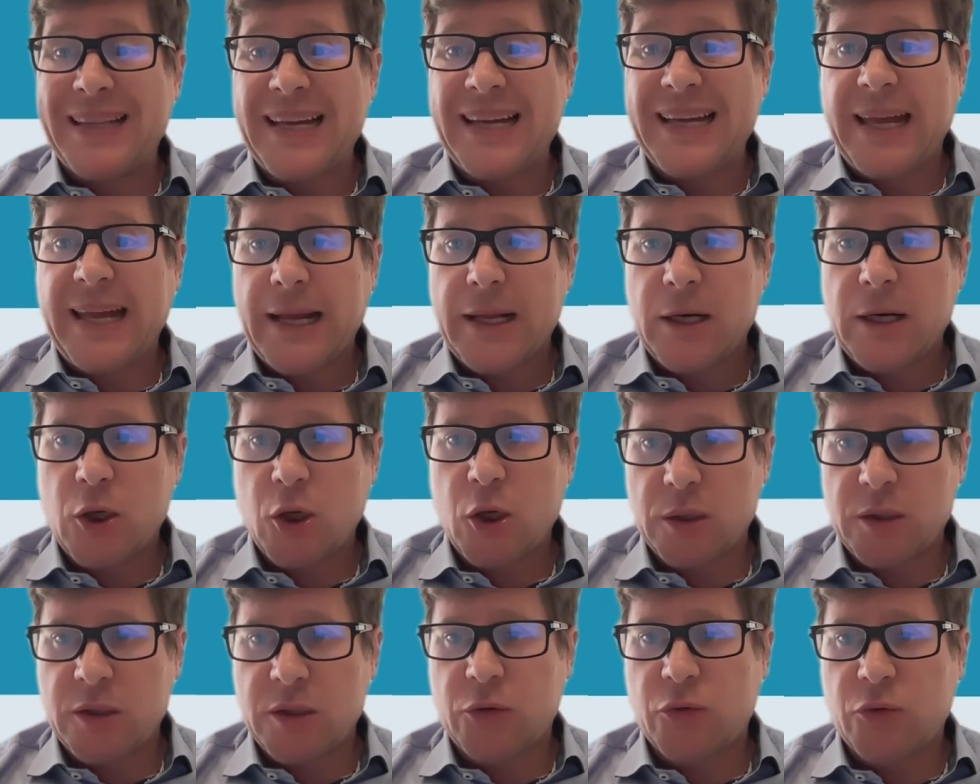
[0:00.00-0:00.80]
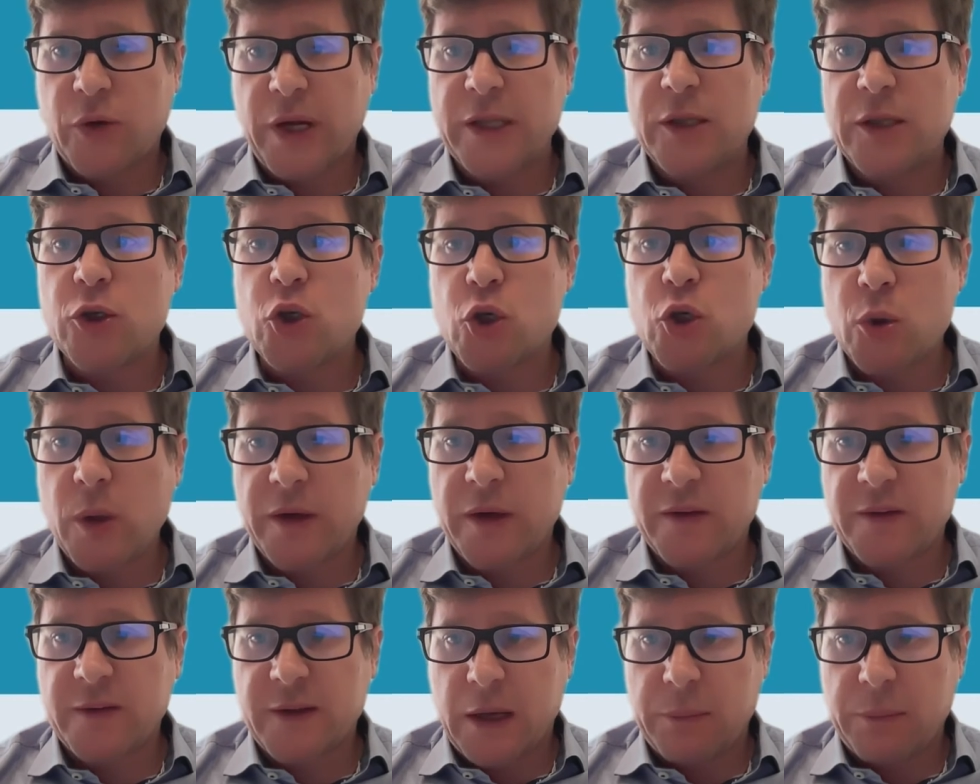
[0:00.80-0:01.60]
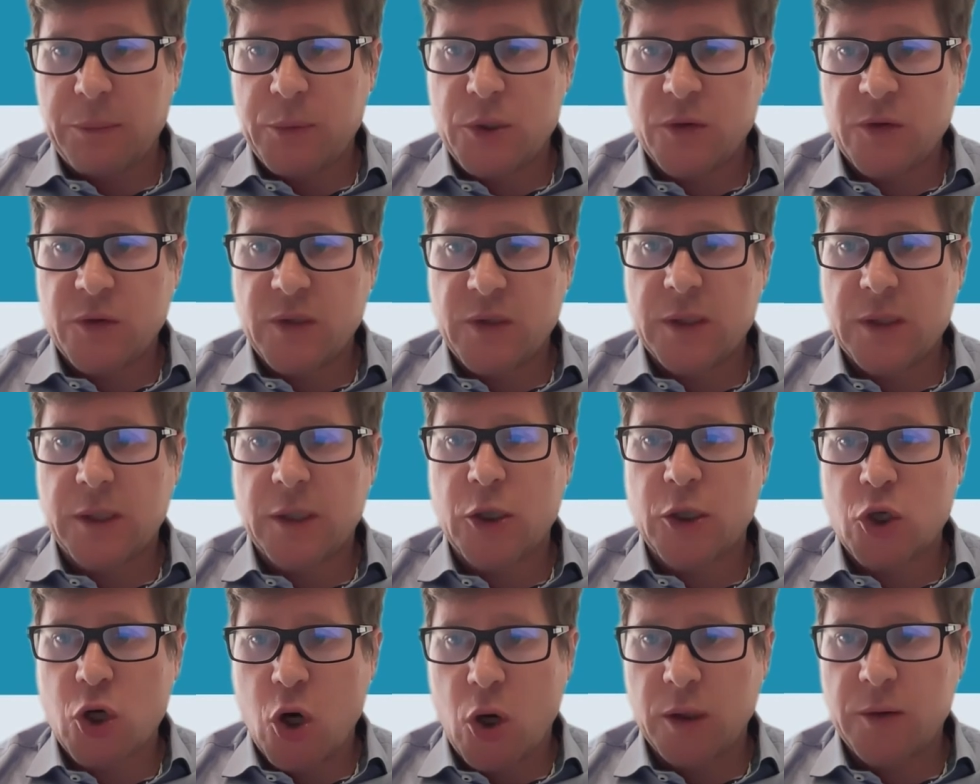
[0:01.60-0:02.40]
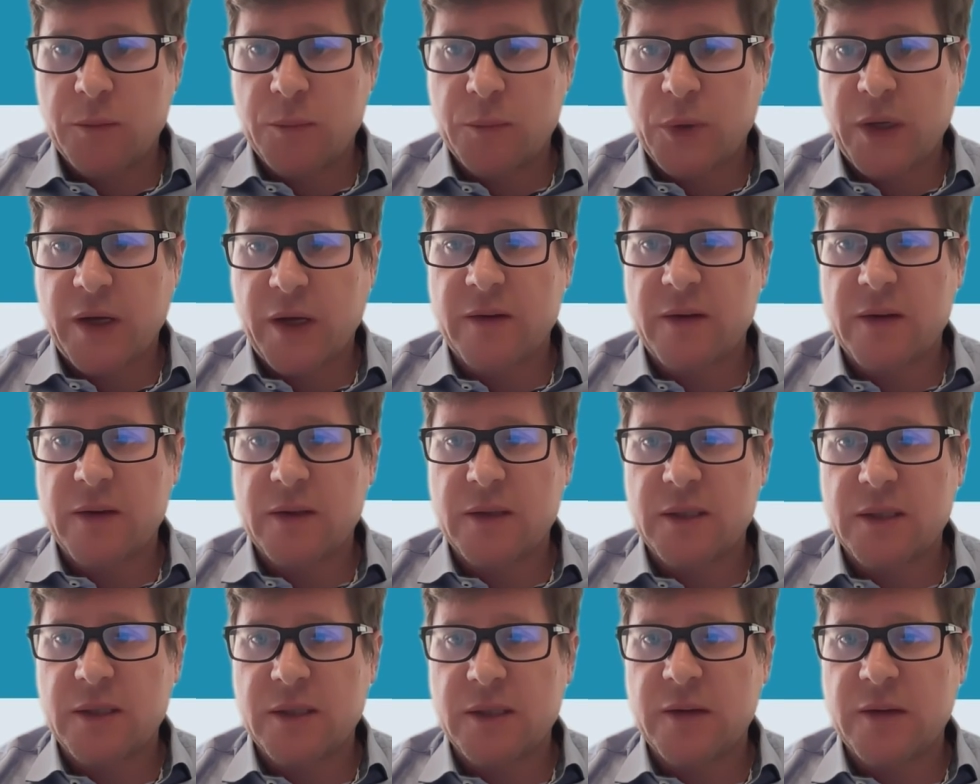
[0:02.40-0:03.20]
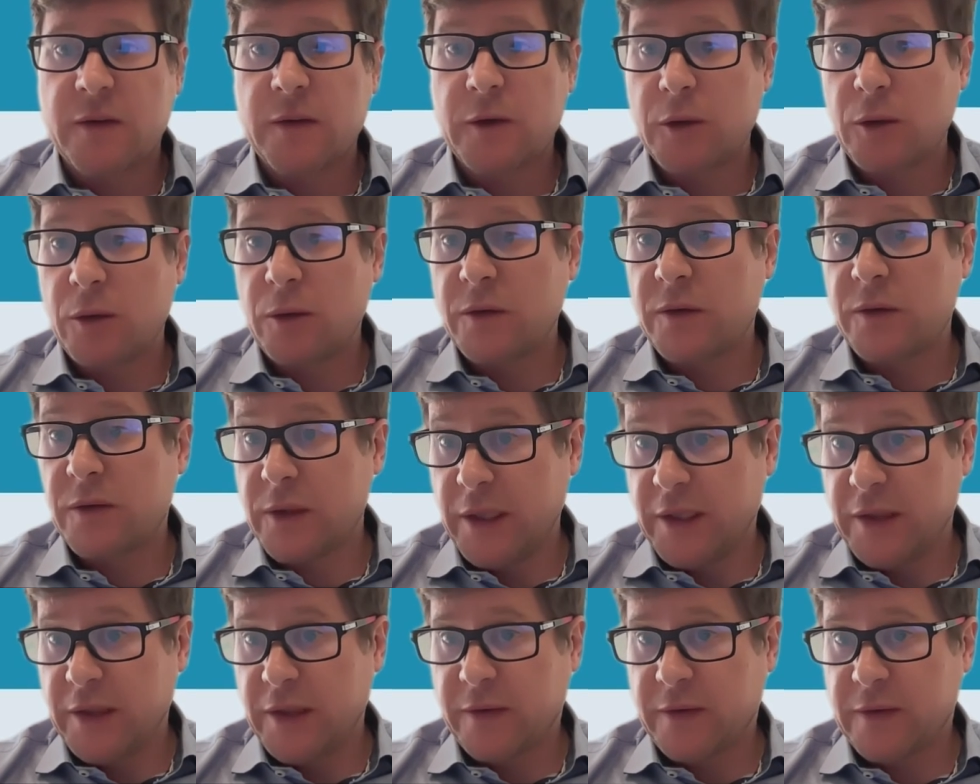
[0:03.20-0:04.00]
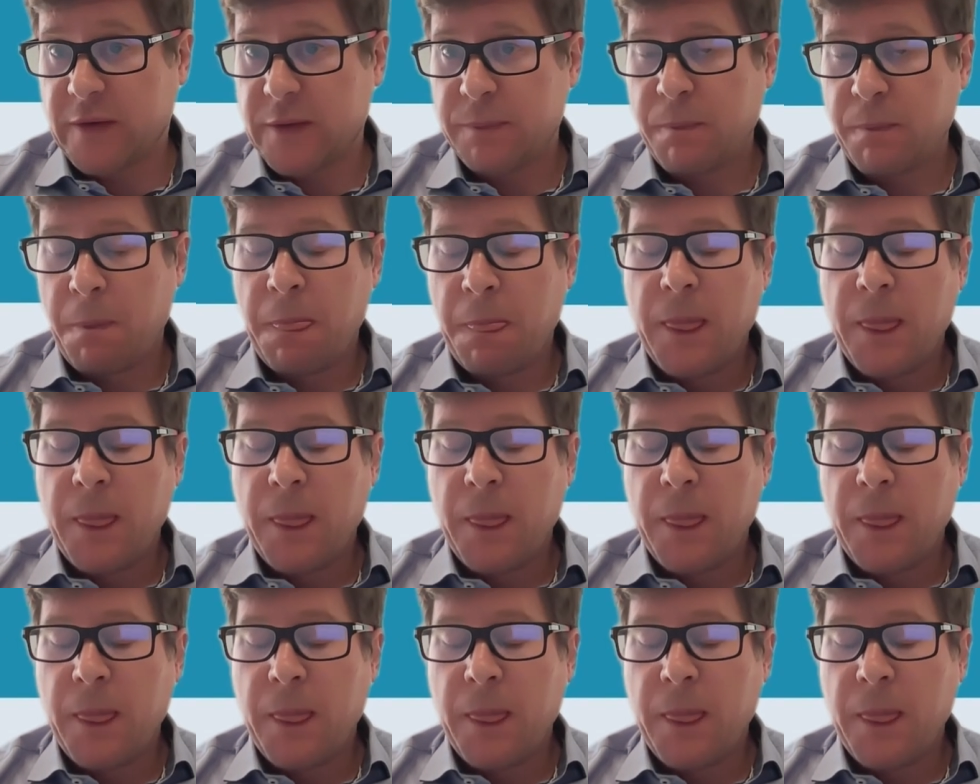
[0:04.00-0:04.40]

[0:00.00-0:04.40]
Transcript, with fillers: they cannot create new exceptions that are not present in this closed list.